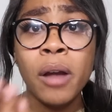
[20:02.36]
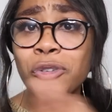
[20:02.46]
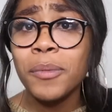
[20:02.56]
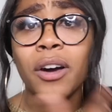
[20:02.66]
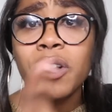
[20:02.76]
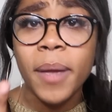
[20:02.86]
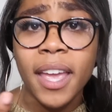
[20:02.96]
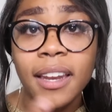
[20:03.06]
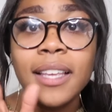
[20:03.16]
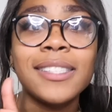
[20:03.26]
my room and go to
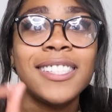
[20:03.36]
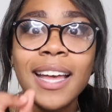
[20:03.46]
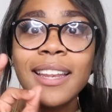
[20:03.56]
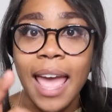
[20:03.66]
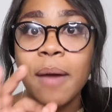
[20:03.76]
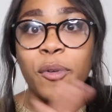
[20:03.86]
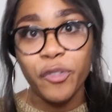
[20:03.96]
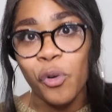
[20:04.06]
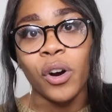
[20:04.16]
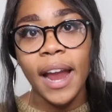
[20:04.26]
bed. He's done that
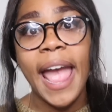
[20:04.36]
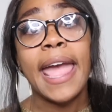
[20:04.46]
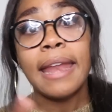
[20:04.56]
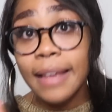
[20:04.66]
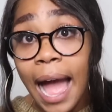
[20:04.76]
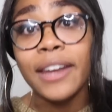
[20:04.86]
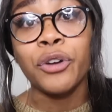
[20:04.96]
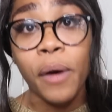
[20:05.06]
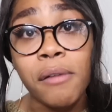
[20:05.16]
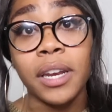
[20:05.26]
before and
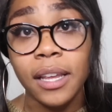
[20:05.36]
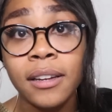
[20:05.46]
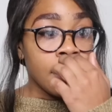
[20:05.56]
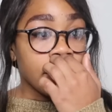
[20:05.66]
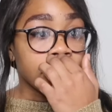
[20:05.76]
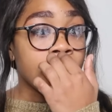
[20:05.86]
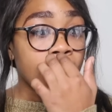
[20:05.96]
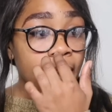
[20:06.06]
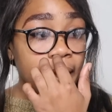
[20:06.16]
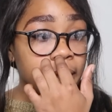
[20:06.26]
gotten away with it.
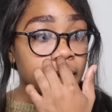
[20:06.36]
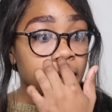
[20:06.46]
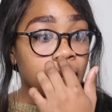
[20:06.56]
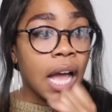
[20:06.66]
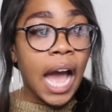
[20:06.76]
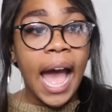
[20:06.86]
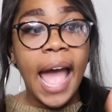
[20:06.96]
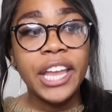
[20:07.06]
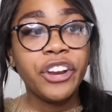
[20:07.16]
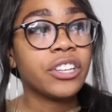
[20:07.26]
Then
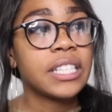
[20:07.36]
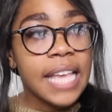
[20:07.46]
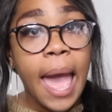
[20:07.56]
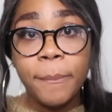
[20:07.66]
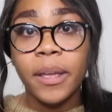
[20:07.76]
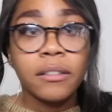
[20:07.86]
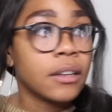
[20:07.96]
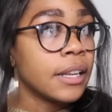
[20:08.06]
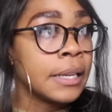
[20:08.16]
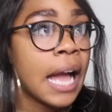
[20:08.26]
I hear the tapping,
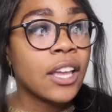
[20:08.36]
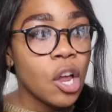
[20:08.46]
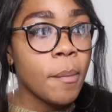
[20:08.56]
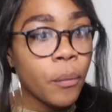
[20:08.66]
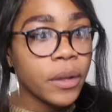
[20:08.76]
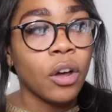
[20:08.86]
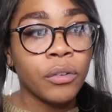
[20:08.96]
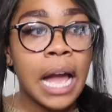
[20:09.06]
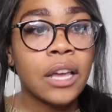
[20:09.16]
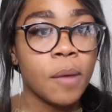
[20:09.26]
knocking on my
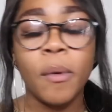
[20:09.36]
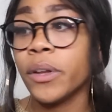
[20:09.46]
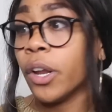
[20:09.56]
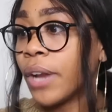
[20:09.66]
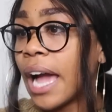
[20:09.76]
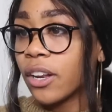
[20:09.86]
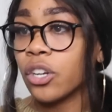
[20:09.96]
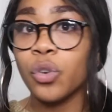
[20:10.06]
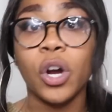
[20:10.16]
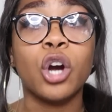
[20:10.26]
window, knocking on my window, knocking
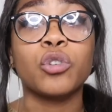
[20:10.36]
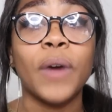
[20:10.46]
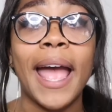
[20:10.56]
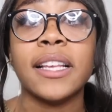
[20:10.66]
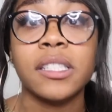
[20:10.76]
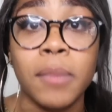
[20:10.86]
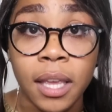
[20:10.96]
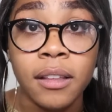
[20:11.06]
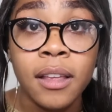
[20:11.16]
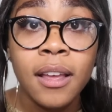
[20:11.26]
on the door,
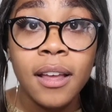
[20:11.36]
harassment.